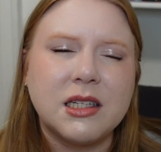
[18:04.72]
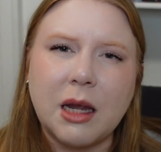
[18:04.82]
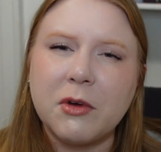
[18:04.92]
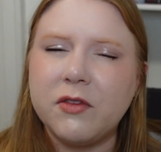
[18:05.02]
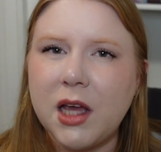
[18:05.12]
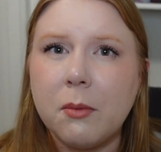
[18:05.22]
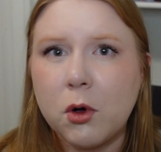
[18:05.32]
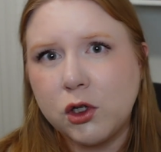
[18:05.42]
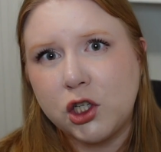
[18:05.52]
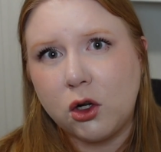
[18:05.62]
some of the
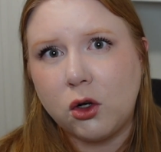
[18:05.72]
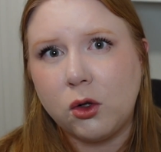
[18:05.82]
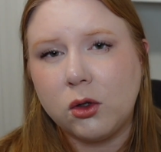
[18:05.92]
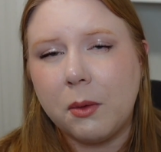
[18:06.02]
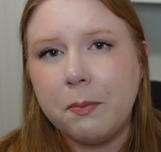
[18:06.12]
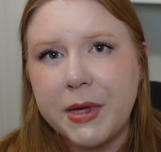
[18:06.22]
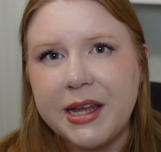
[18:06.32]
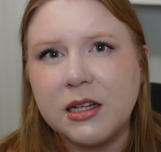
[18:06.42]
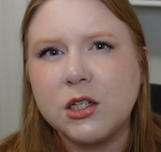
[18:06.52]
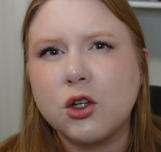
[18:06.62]
emotional
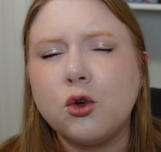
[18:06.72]
beats